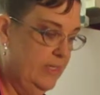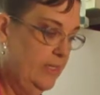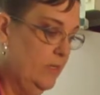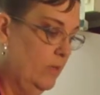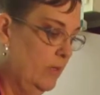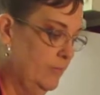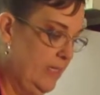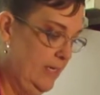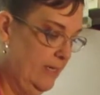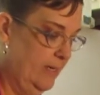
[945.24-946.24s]
Get the lumps
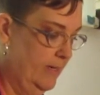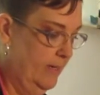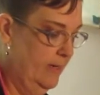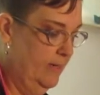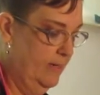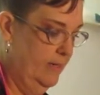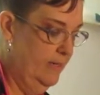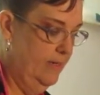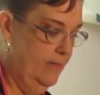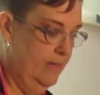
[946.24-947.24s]
out of there.
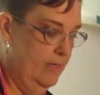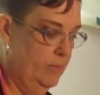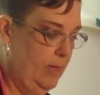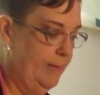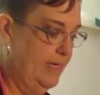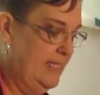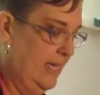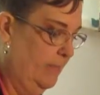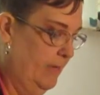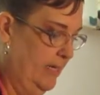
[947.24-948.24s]
Probably gonna
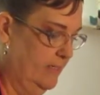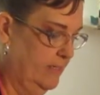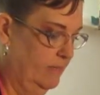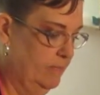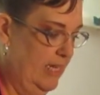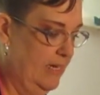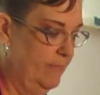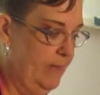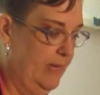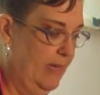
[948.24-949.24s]
take a minute to heat
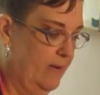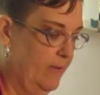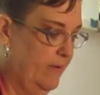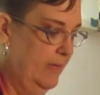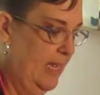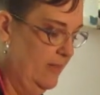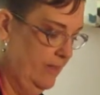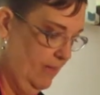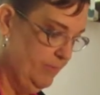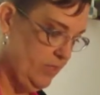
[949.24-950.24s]
up anyhow. Yeah, the
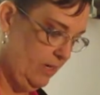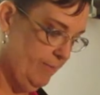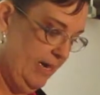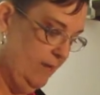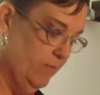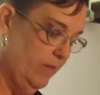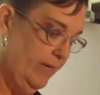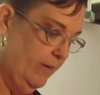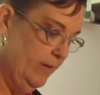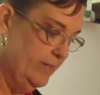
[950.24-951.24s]
lumps are coming out
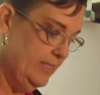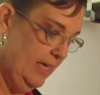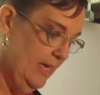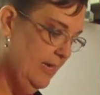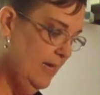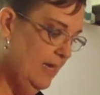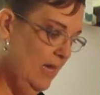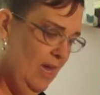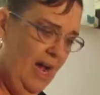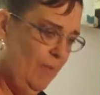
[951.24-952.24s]
really good, see?
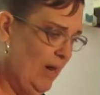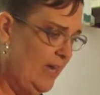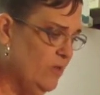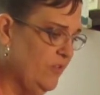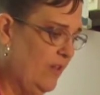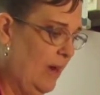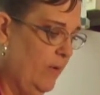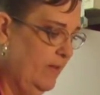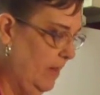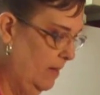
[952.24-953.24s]
When I use
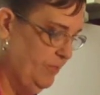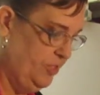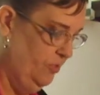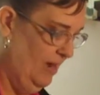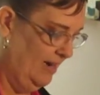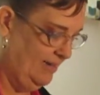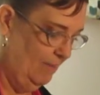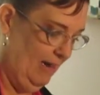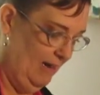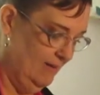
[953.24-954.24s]
flour, the lumps do not
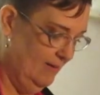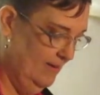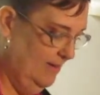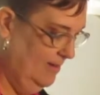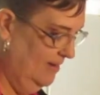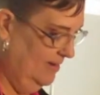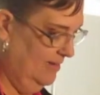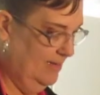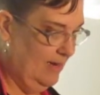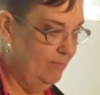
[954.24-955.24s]
come out.
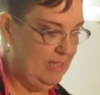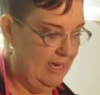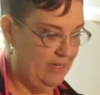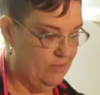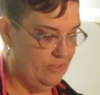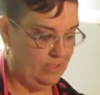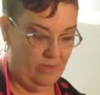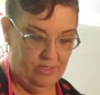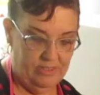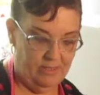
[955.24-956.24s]
I'm glad I used
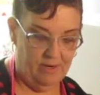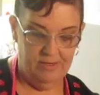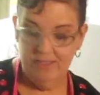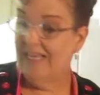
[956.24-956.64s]
cornstarch.